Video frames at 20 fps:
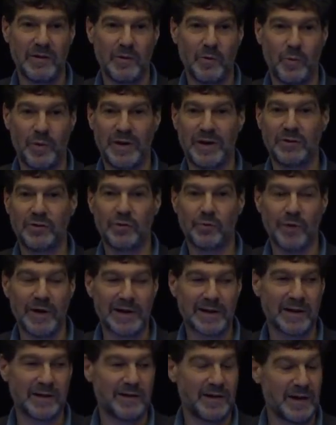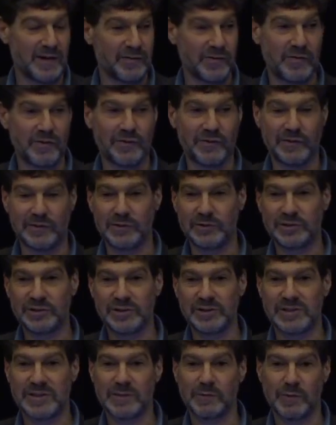We need to recognize that the
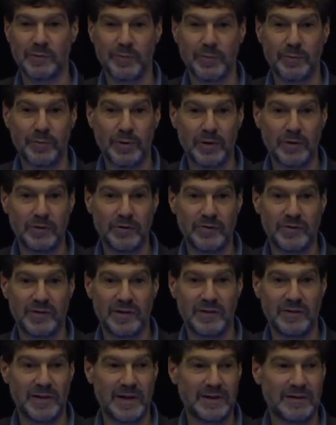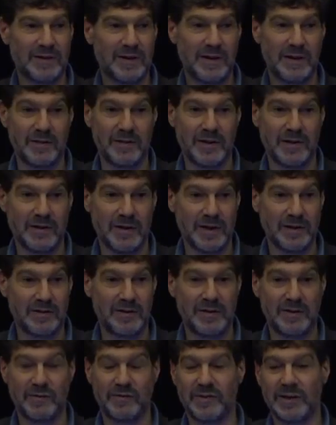solutions that were proposed in the 18th and
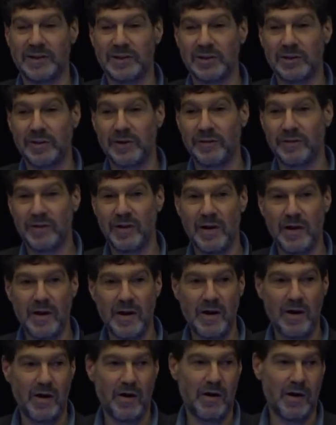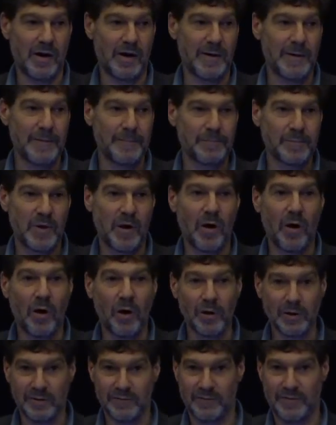19th centuries are,
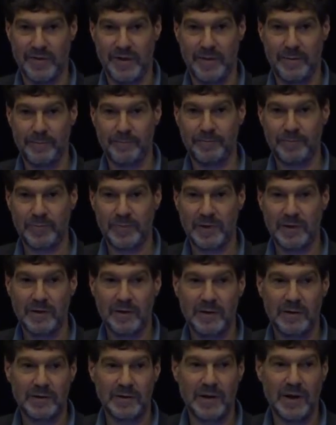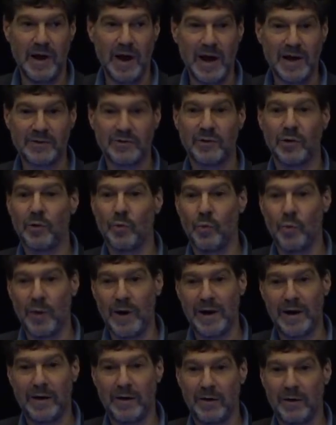all of them, not
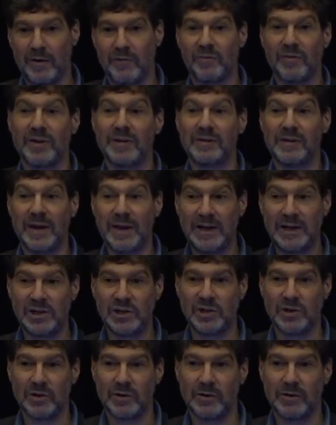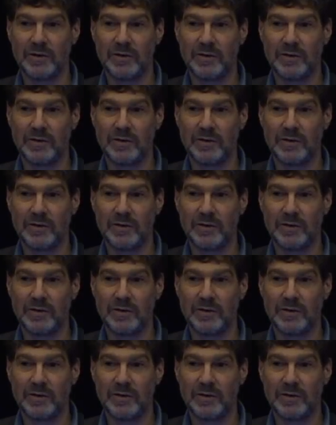aware of the danger